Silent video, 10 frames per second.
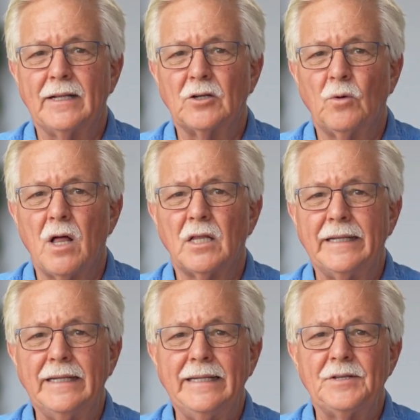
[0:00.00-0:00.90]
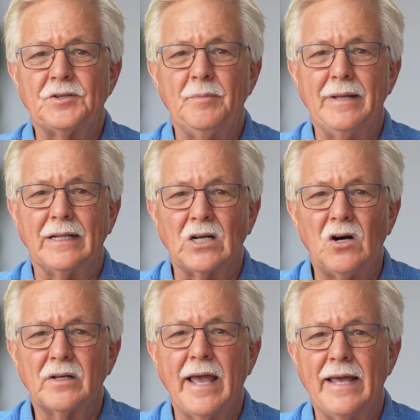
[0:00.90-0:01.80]
and quality needs to be
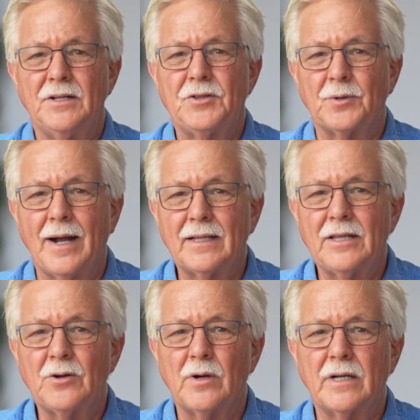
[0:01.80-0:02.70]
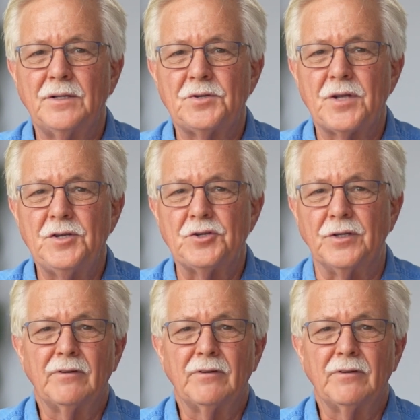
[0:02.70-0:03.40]
inculcated throughout the organization,